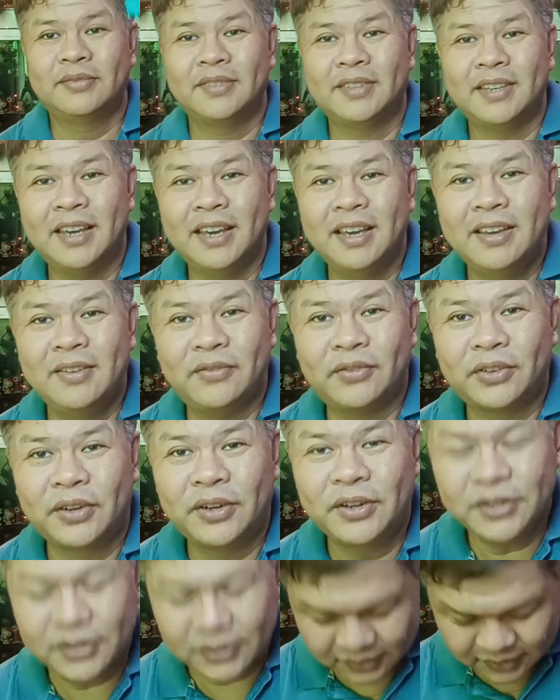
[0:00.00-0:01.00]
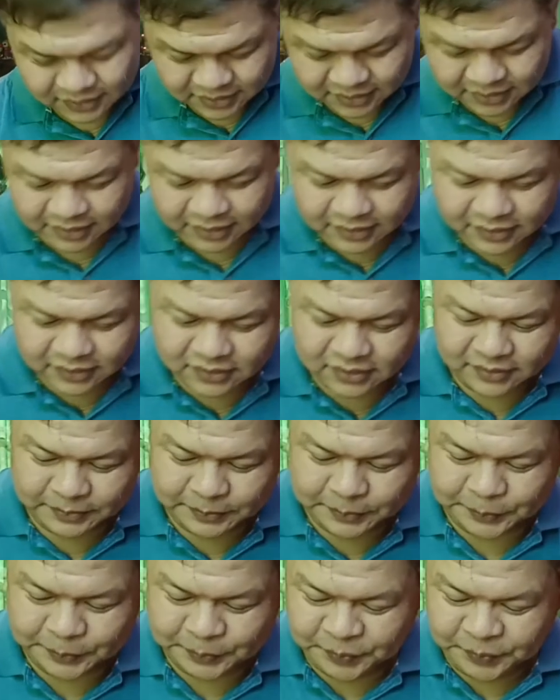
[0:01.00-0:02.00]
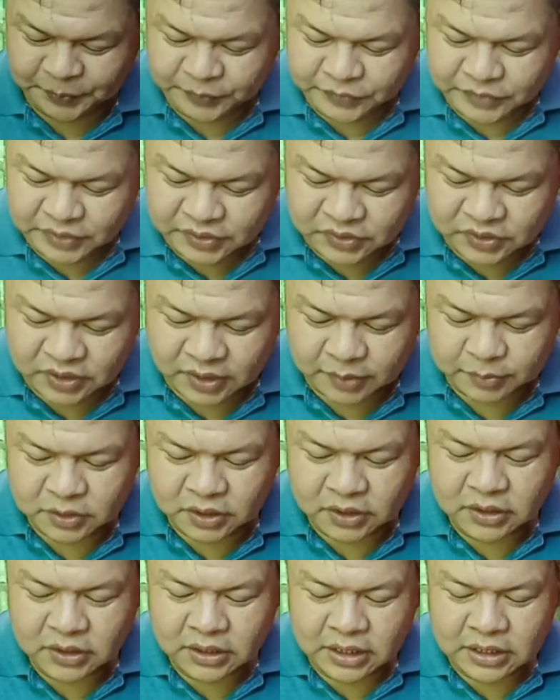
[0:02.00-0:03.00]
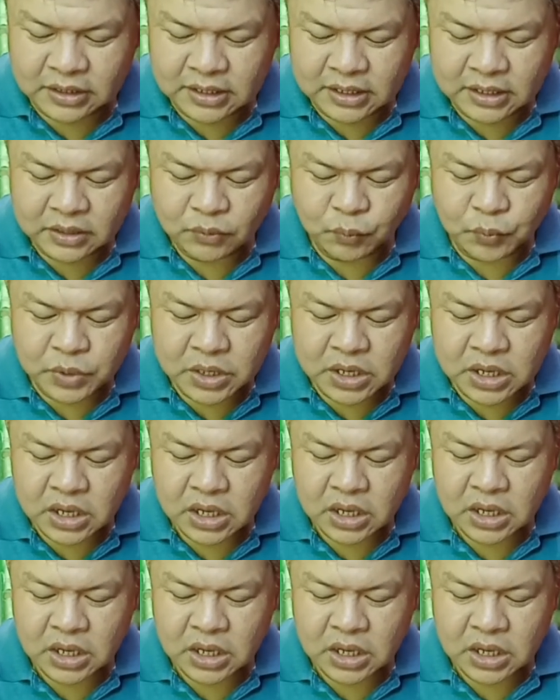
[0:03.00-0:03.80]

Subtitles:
Okay, first job done, and then we